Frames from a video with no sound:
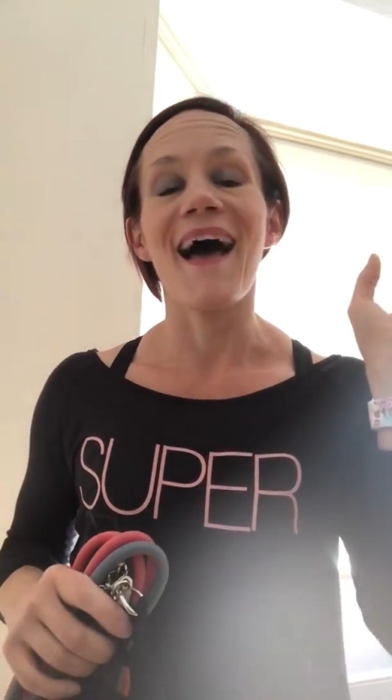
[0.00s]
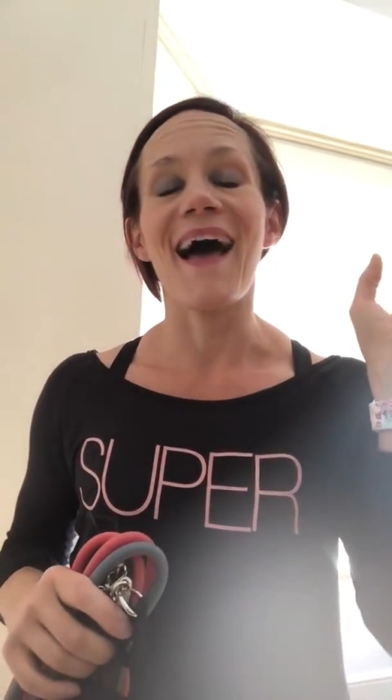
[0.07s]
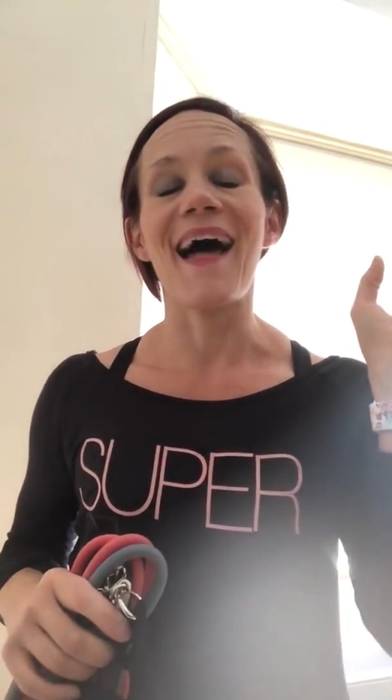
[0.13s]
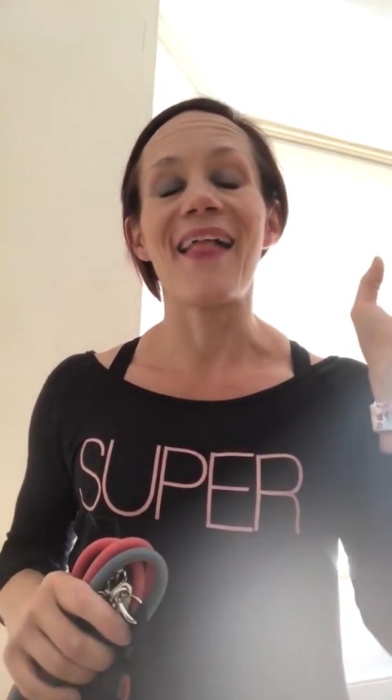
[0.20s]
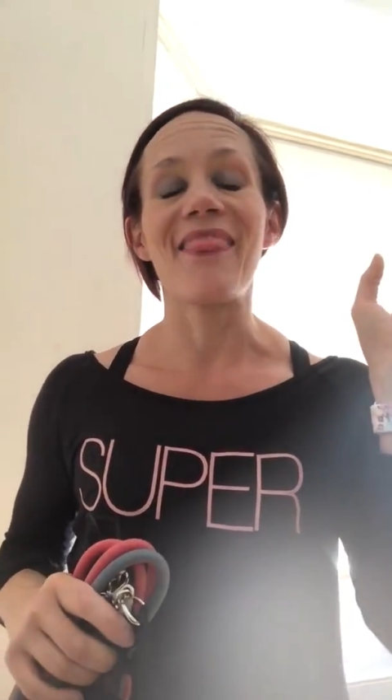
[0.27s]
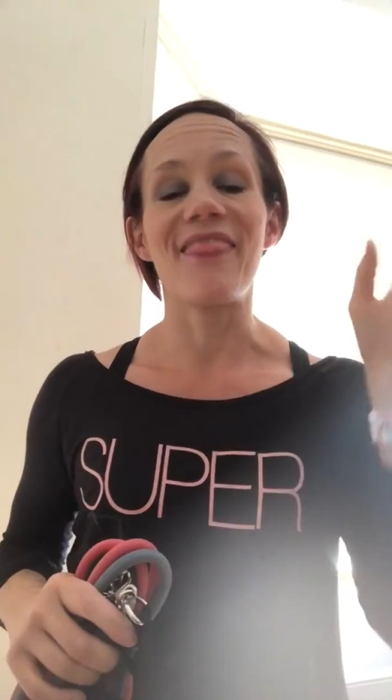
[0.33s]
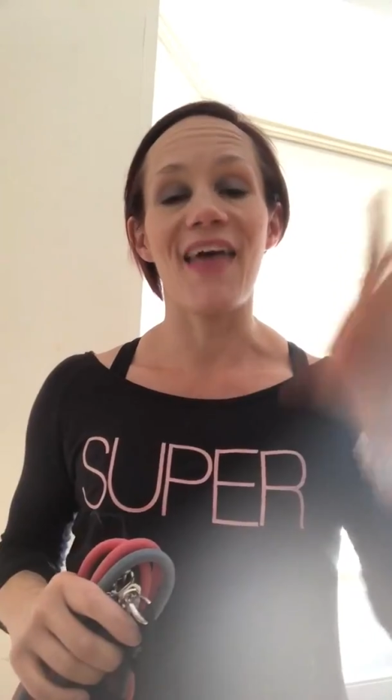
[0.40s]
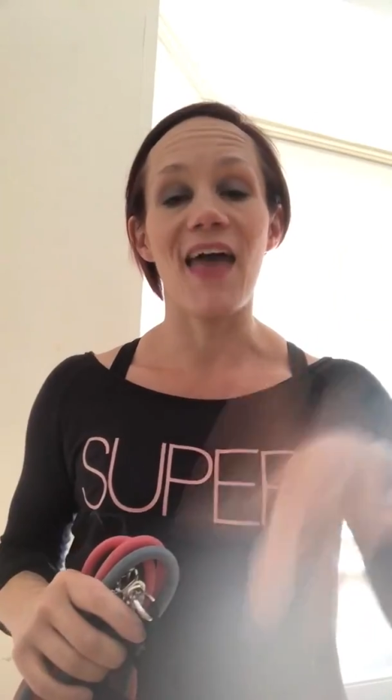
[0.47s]

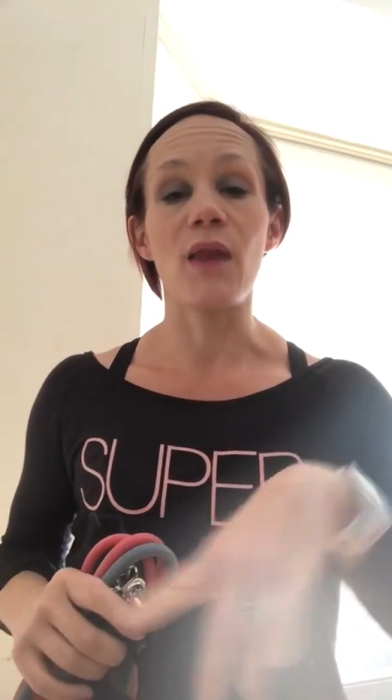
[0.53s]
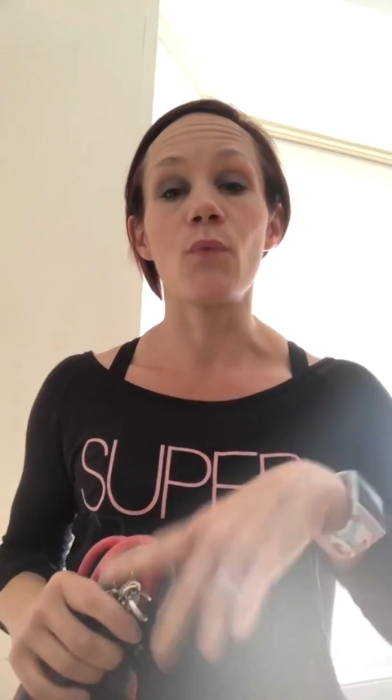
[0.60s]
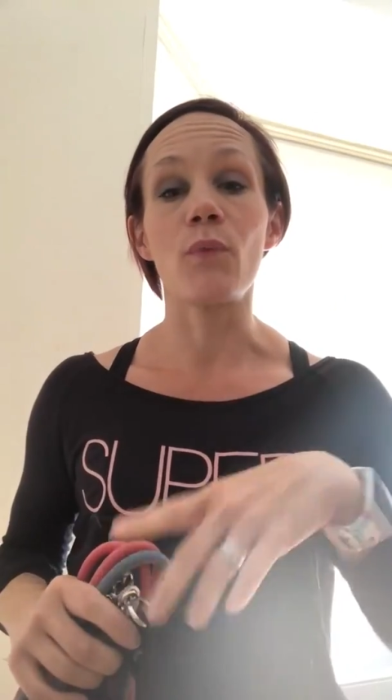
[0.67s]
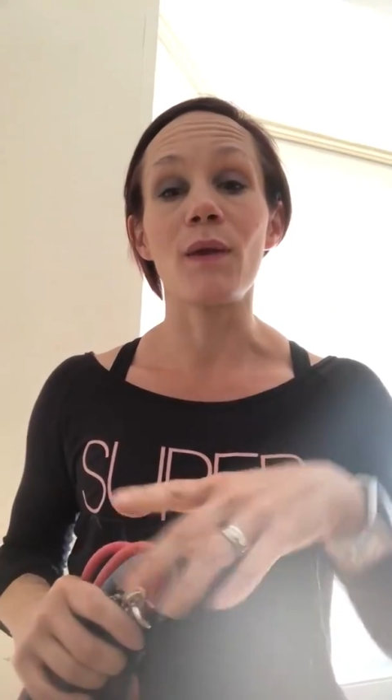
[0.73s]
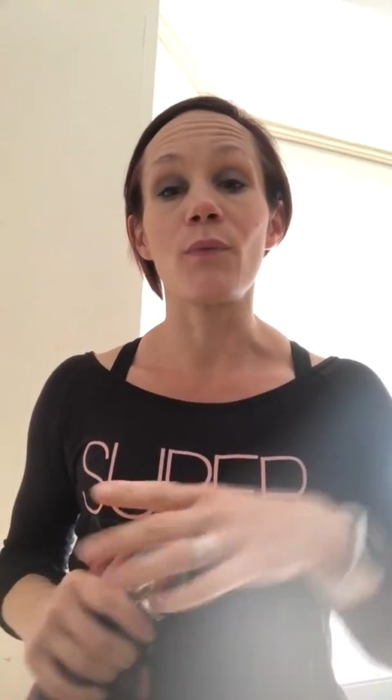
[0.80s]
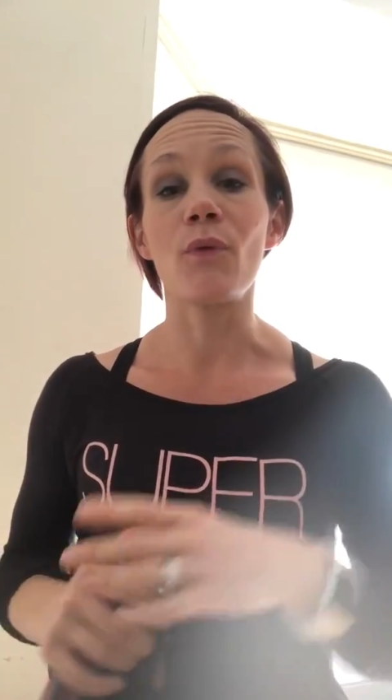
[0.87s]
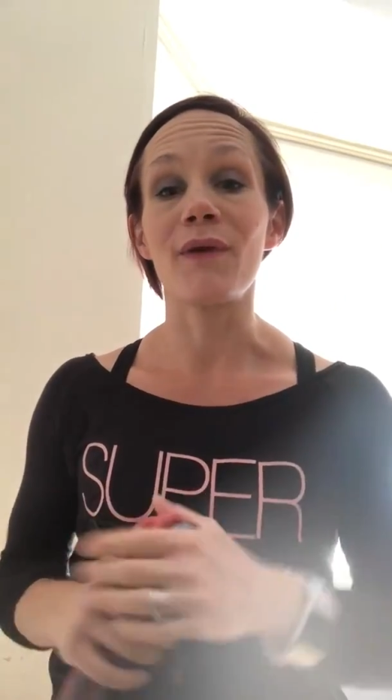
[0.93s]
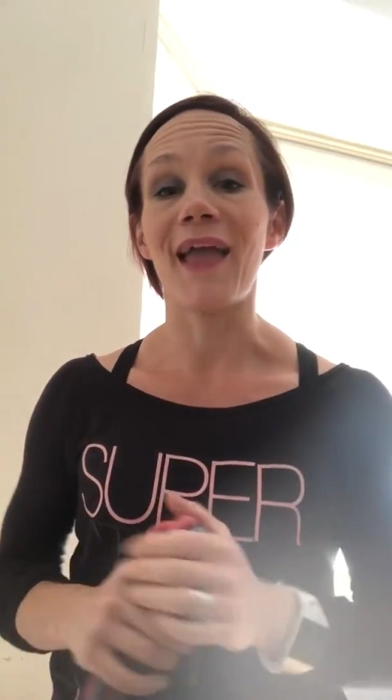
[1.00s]
and then
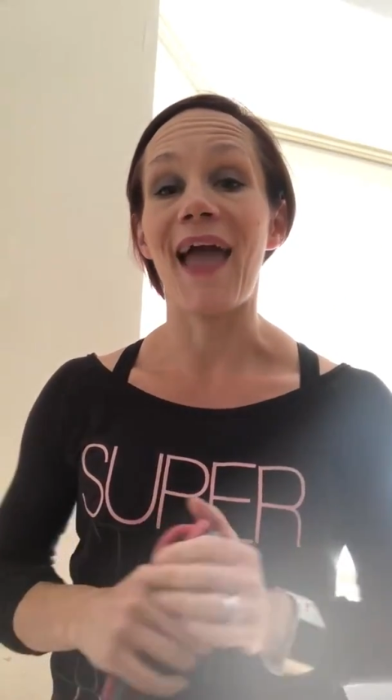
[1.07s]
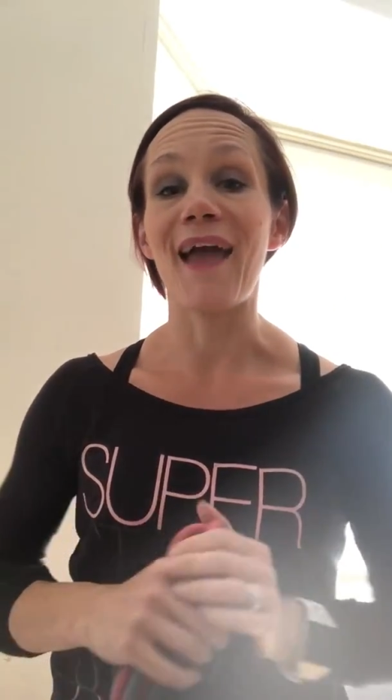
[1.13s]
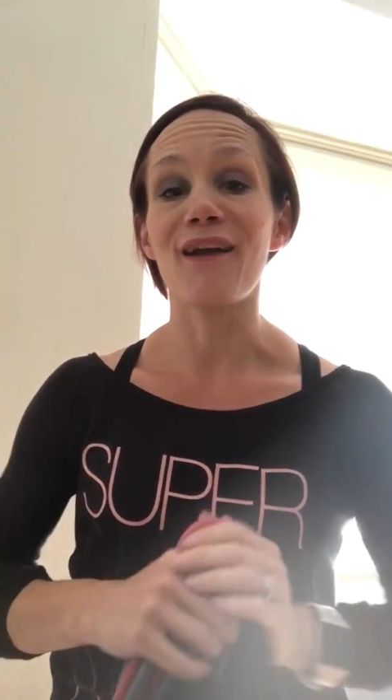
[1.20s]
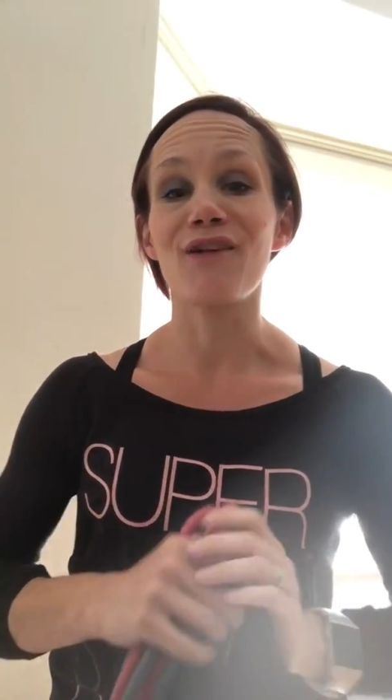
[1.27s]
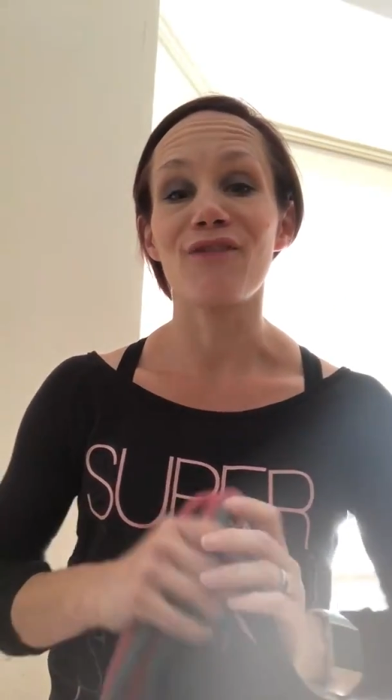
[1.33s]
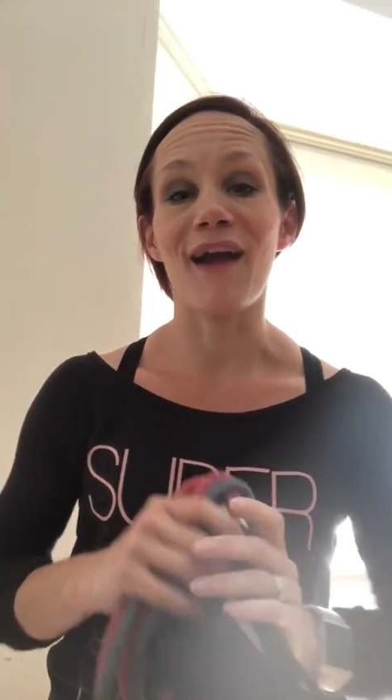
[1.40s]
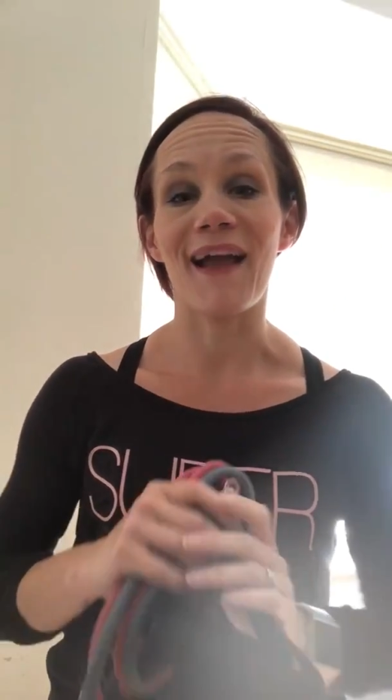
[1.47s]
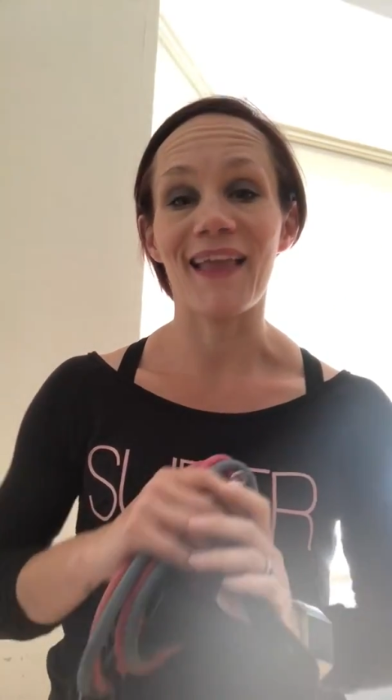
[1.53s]
we will
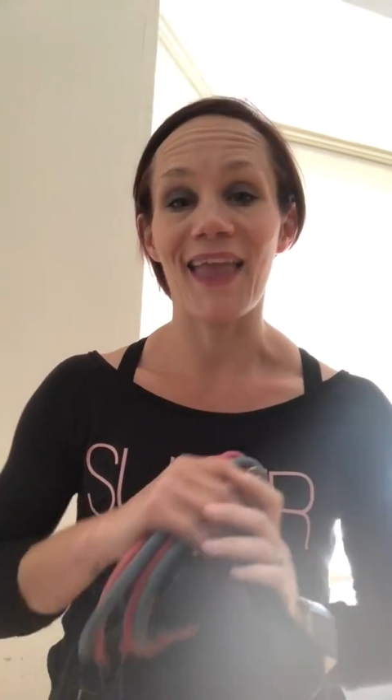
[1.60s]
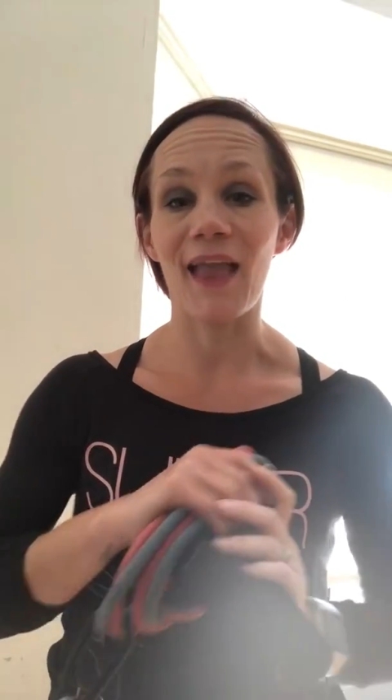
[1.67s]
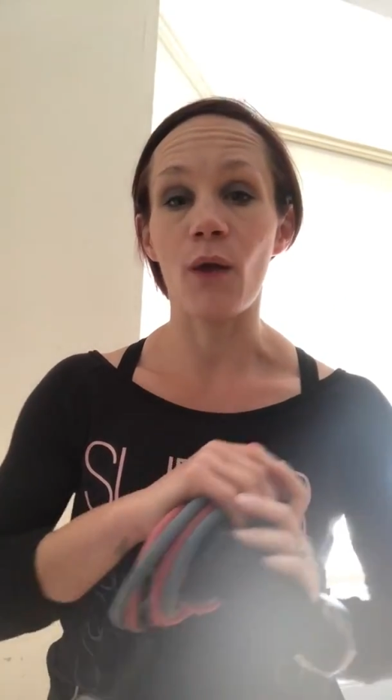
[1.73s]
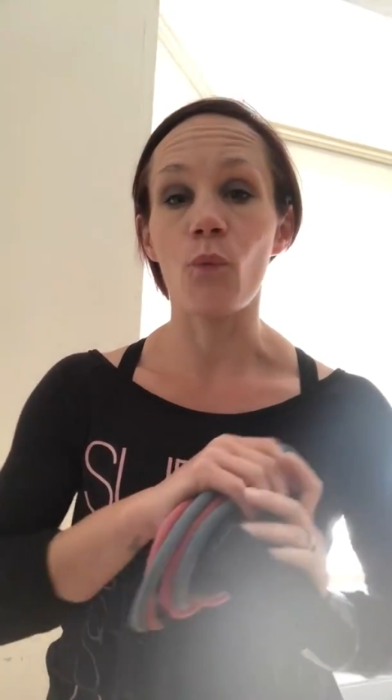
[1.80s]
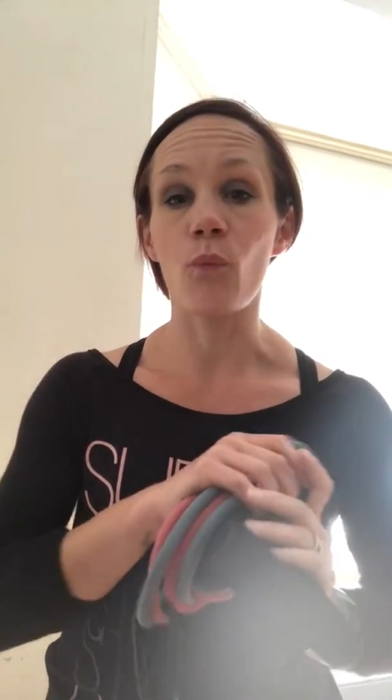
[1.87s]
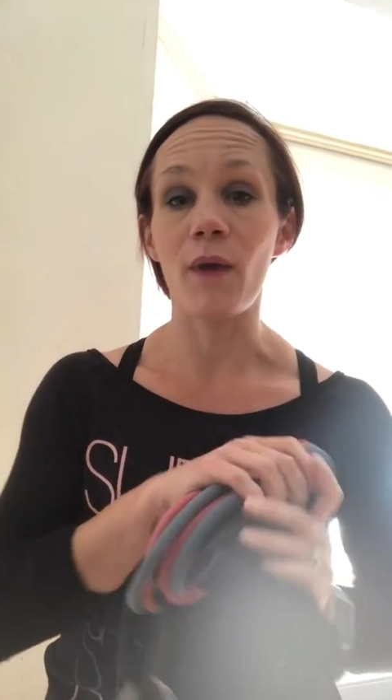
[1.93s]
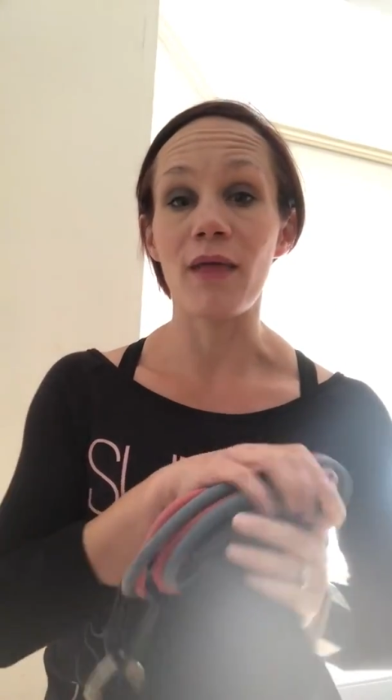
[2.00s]
get cracking